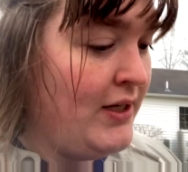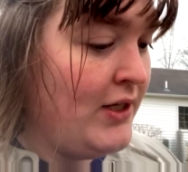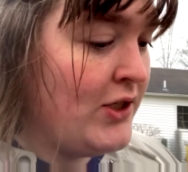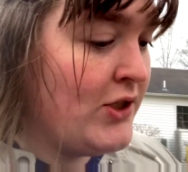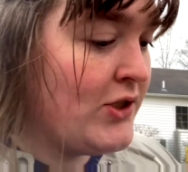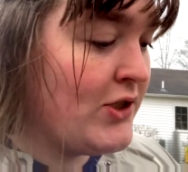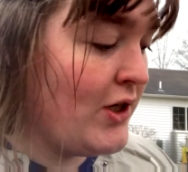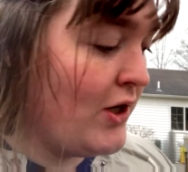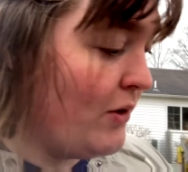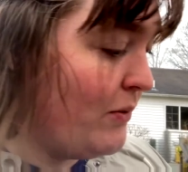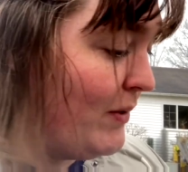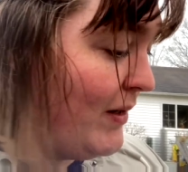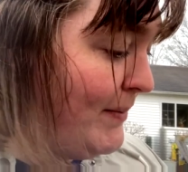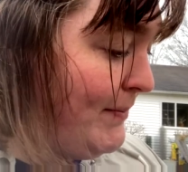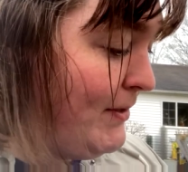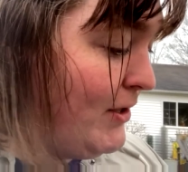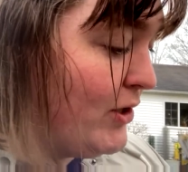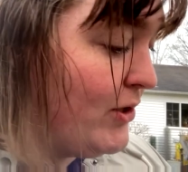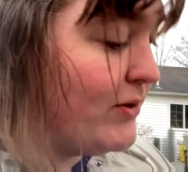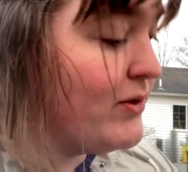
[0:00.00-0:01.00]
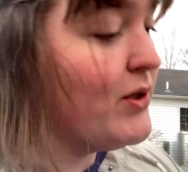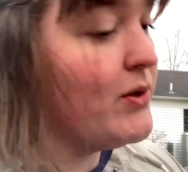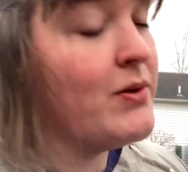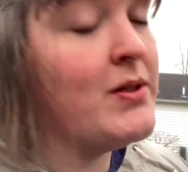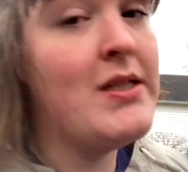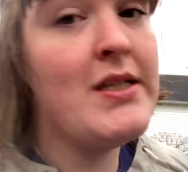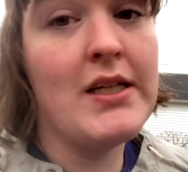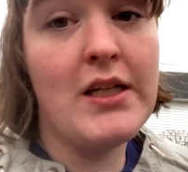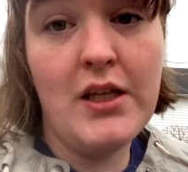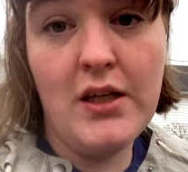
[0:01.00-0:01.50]
So what I'm gonna do is go
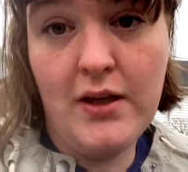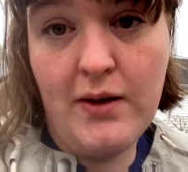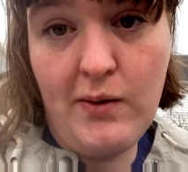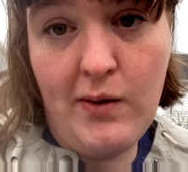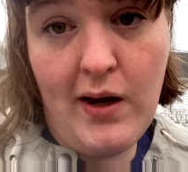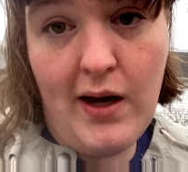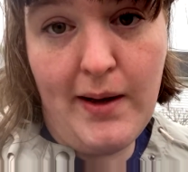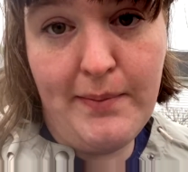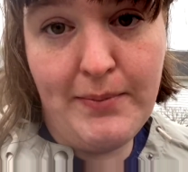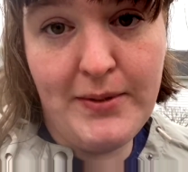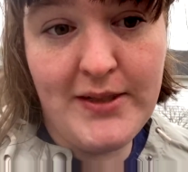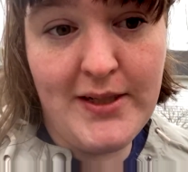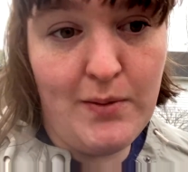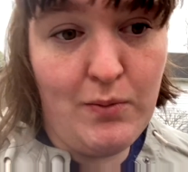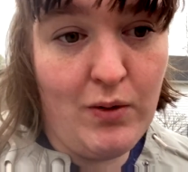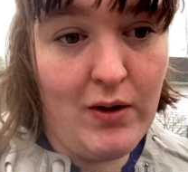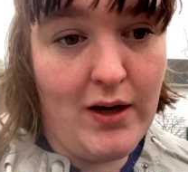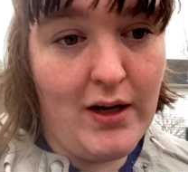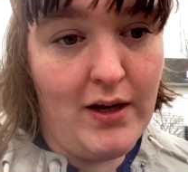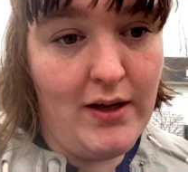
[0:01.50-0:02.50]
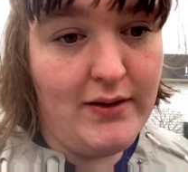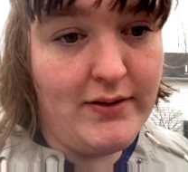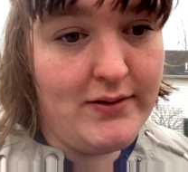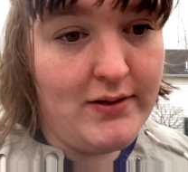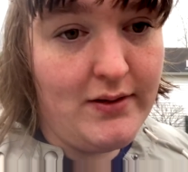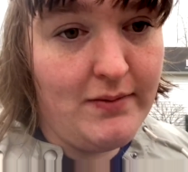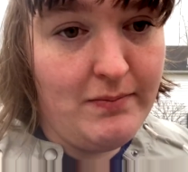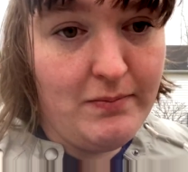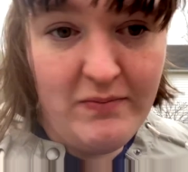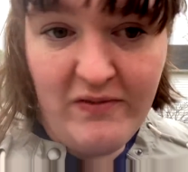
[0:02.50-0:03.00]
stick you up somewhere
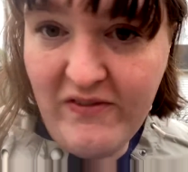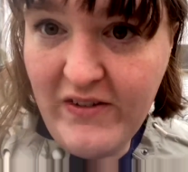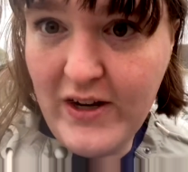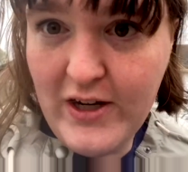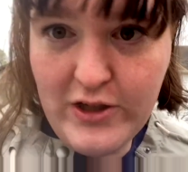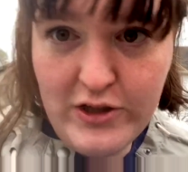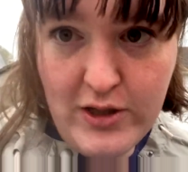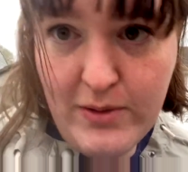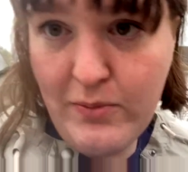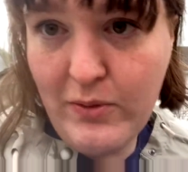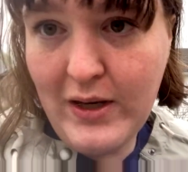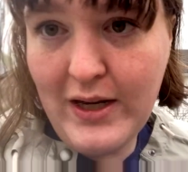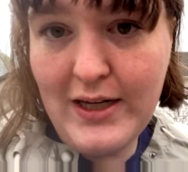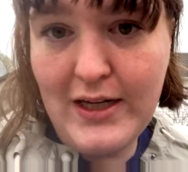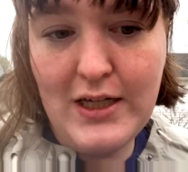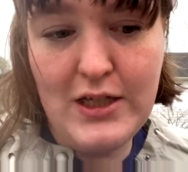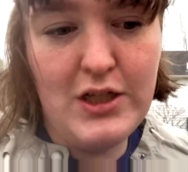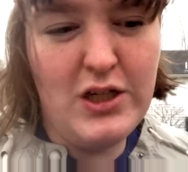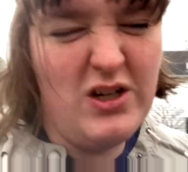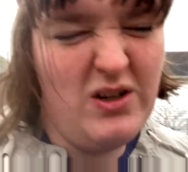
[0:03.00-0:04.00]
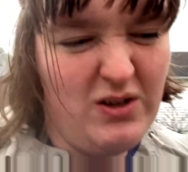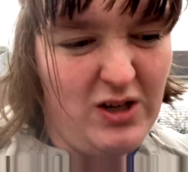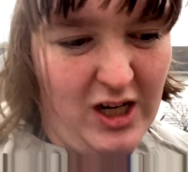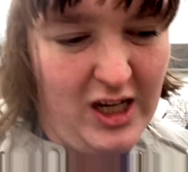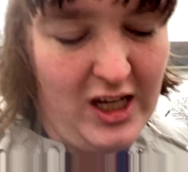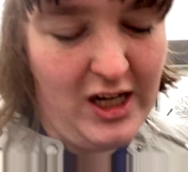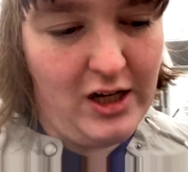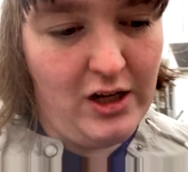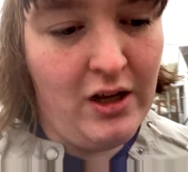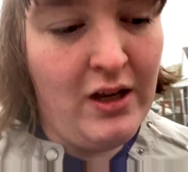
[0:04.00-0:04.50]
else, finish up what I need to do and
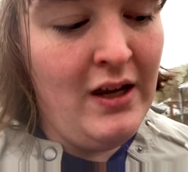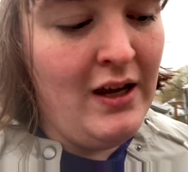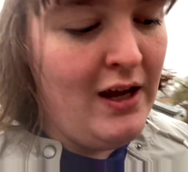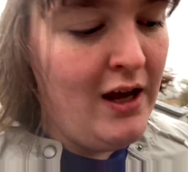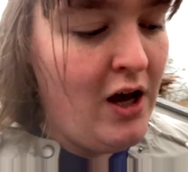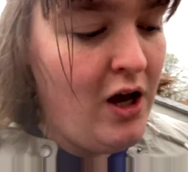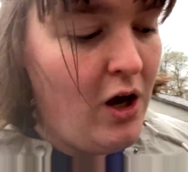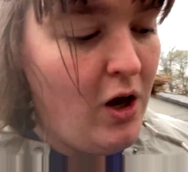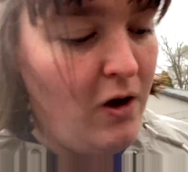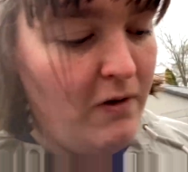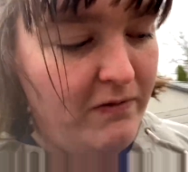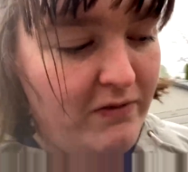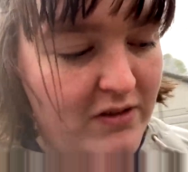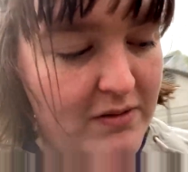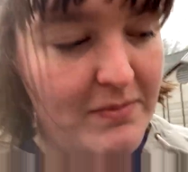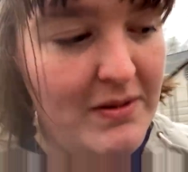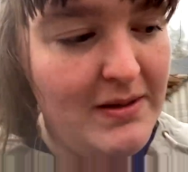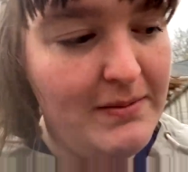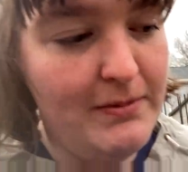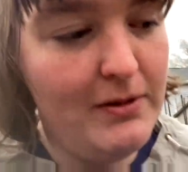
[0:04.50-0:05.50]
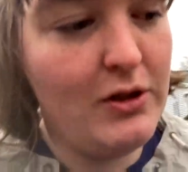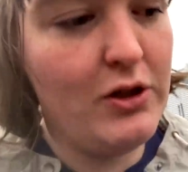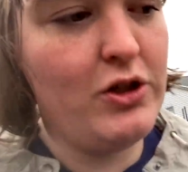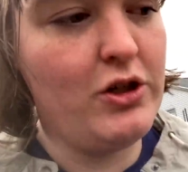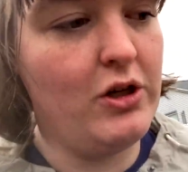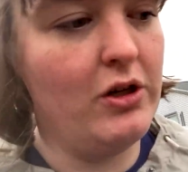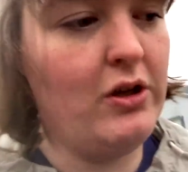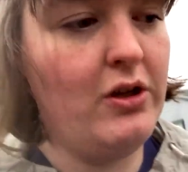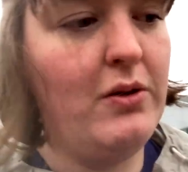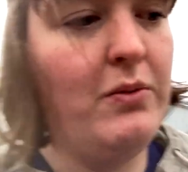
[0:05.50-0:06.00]
kind of hopefully be able to show
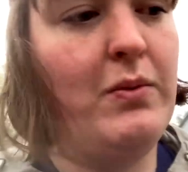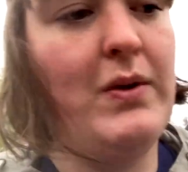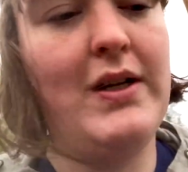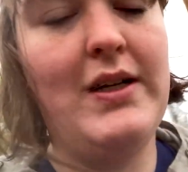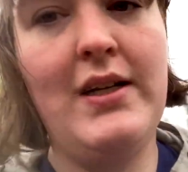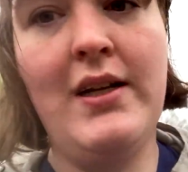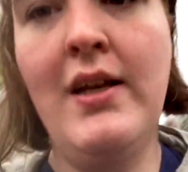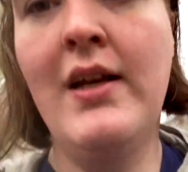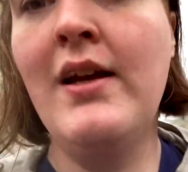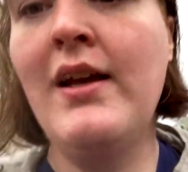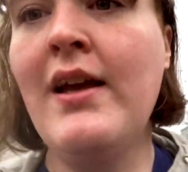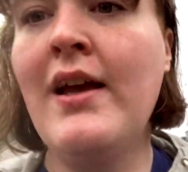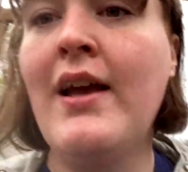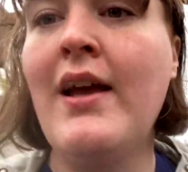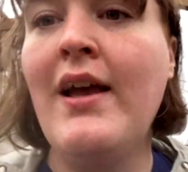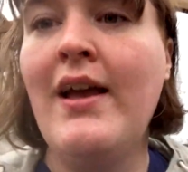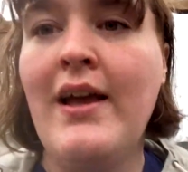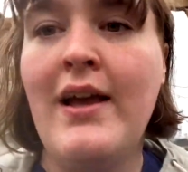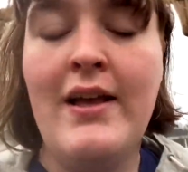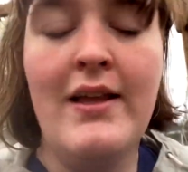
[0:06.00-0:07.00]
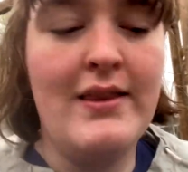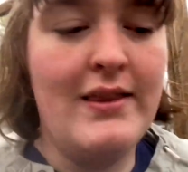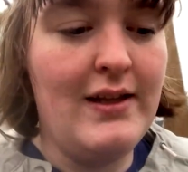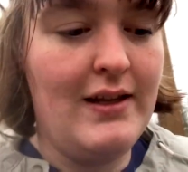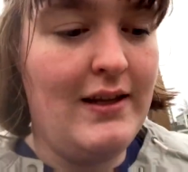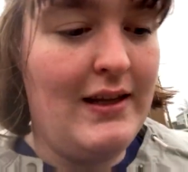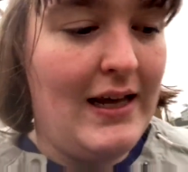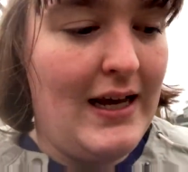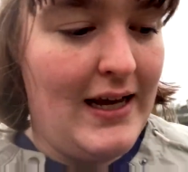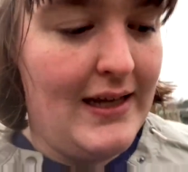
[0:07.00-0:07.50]
you what the
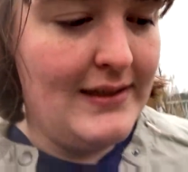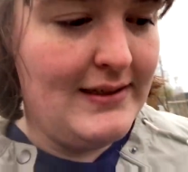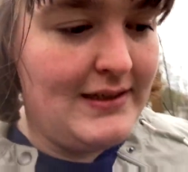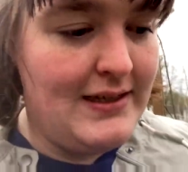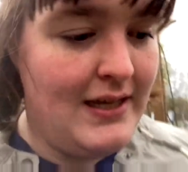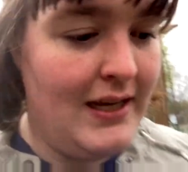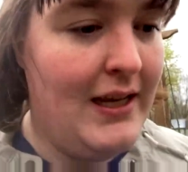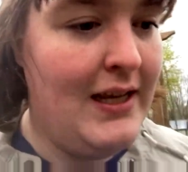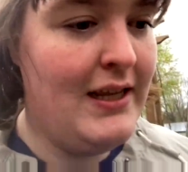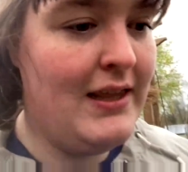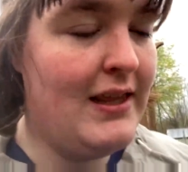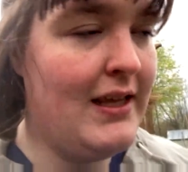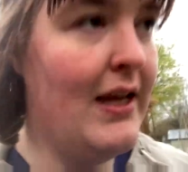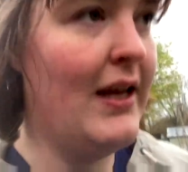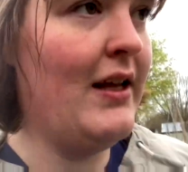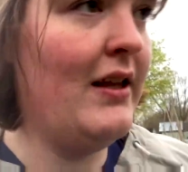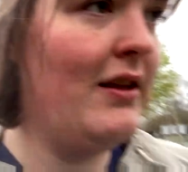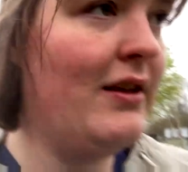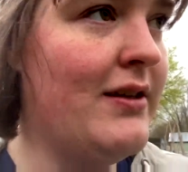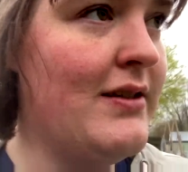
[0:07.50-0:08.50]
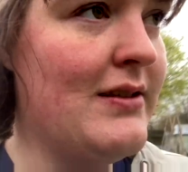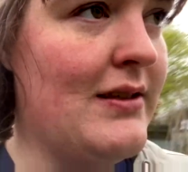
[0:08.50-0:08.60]
last thing looks